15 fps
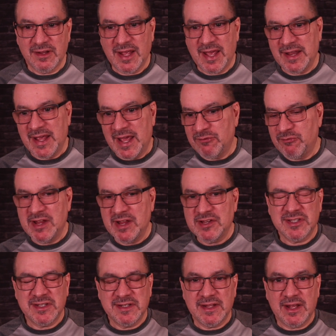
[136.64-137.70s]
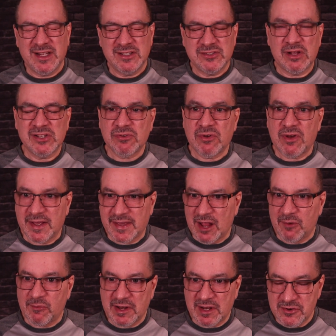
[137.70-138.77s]
and, and reason is also a
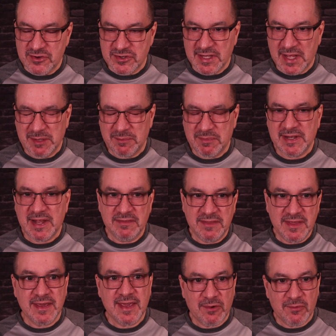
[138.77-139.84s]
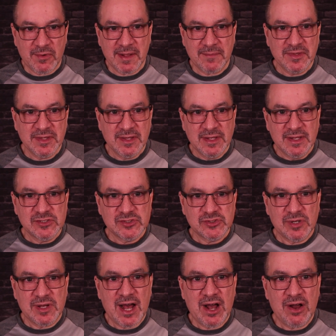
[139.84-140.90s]
gateway to understanding, but not the gateway. So
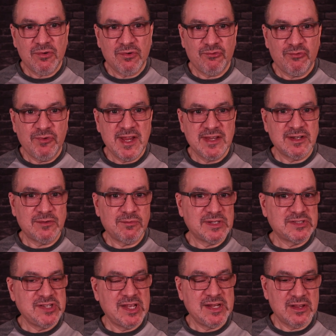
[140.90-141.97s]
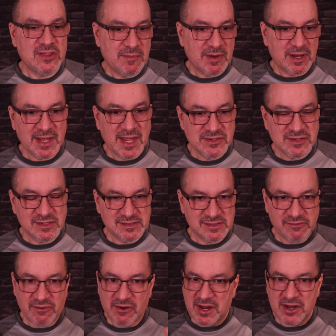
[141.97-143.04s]
how reason was seen in the Middle Ages is
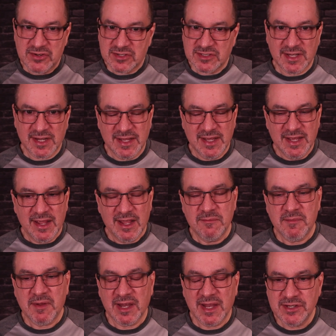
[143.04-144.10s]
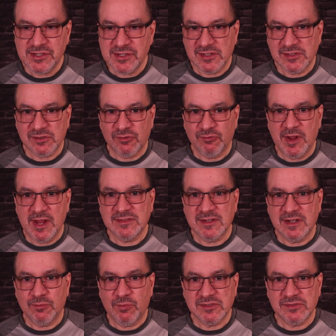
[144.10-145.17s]
very interesting. In the Middle Ages,
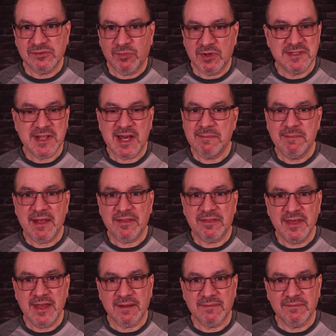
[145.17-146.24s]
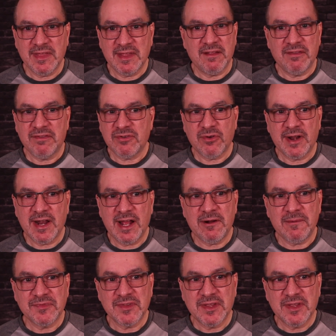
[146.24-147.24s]
reason was was not a bad thing. They didn't throw it out.